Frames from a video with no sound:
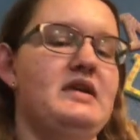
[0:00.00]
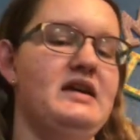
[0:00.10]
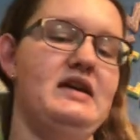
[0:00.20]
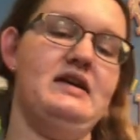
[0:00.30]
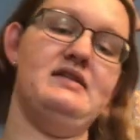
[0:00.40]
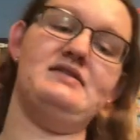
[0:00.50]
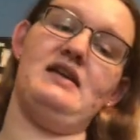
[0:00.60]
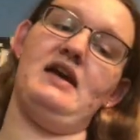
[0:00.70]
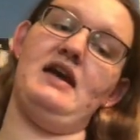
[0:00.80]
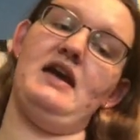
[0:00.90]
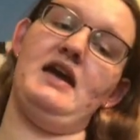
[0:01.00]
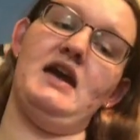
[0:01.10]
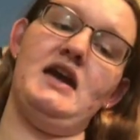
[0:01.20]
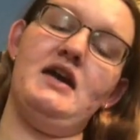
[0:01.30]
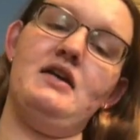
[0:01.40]
is
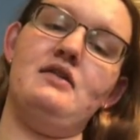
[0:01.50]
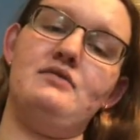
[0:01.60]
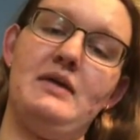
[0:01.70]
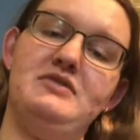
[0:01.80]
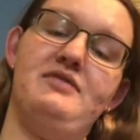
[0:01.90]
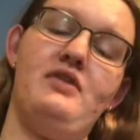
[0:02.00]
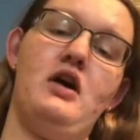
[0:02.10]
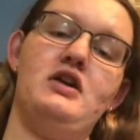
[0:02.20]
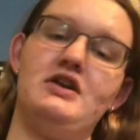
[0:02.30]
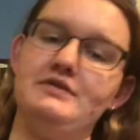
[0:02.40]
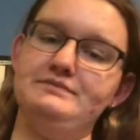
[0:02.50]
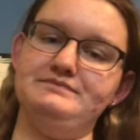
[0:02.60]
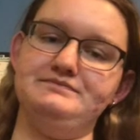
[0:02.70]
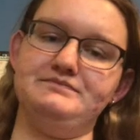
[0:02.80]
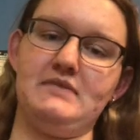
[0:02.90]
a reptifogger.
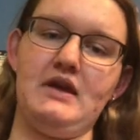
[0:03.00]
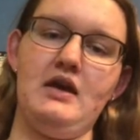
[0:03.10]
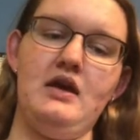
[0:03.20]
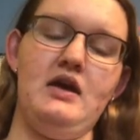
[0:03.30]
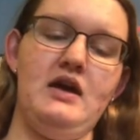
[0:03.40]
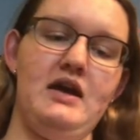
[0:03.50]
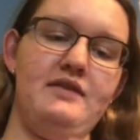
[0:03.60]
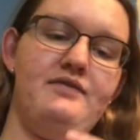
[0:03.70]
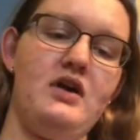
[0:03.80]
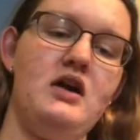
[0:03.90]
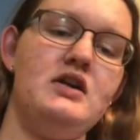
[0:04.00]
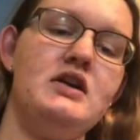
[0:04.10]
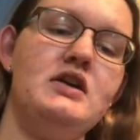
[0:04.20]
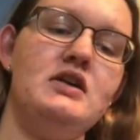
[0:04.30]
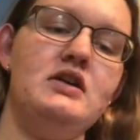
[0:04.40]
A
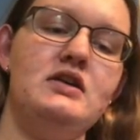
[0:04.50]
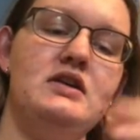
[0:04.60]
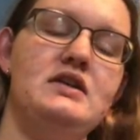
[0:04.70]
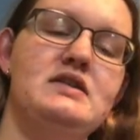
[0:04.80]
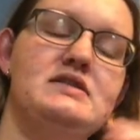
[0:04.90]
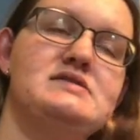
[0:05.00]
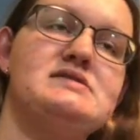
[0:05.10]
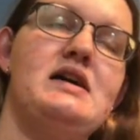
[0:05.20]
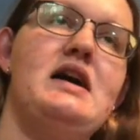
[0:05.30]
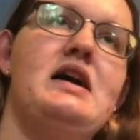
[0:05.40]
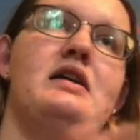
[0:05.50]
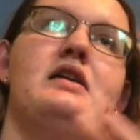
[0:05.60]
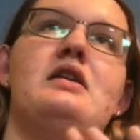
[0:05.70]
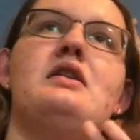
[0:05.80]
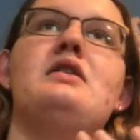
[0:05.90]
fogger is
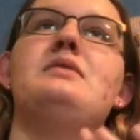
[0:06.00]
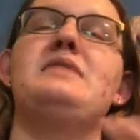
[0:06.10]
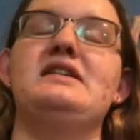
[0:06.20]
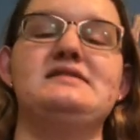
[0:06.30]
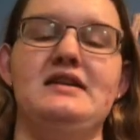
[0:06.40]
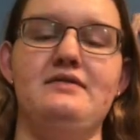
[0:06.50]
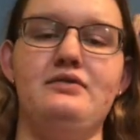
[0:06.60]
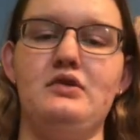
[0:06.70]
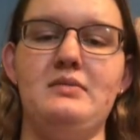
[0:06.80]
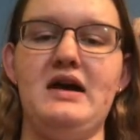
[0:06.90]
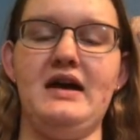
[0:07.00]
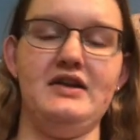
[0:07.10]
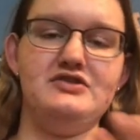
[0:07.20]
amazing for my